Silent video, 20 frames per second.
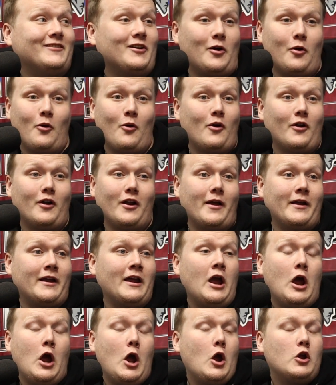Or
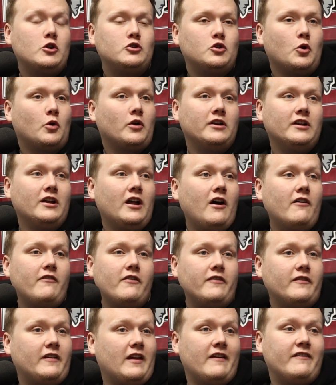Jordan Love,
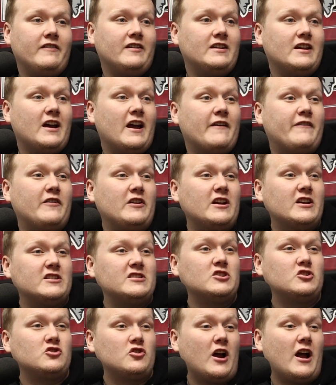if he
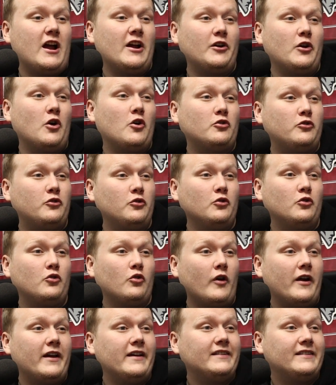doesn't try and go too
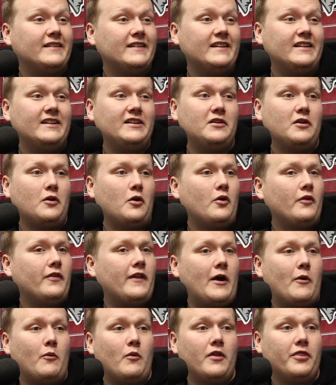crazy on
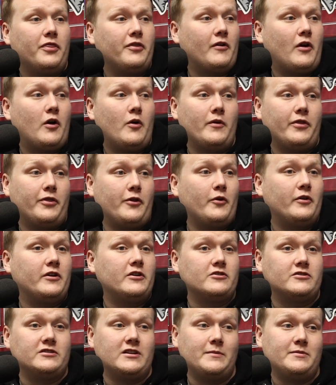that one throw and throw an
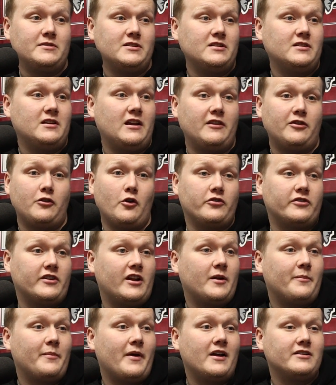interception, he throws it
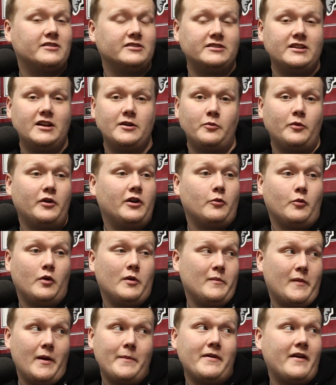out of bounds instead. We
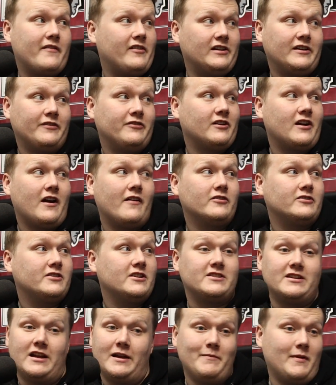might be having a different
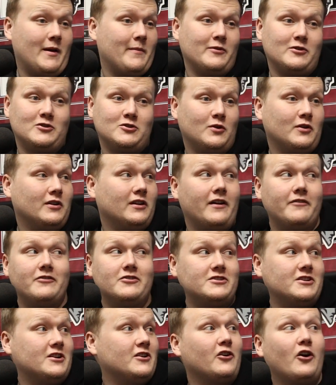conversation. It might be Jordan Love
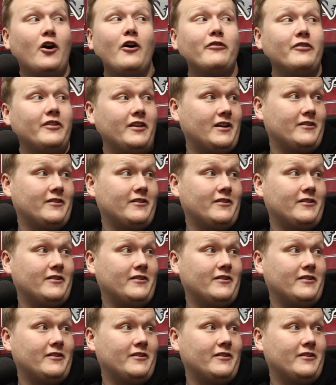and Jared Goff in the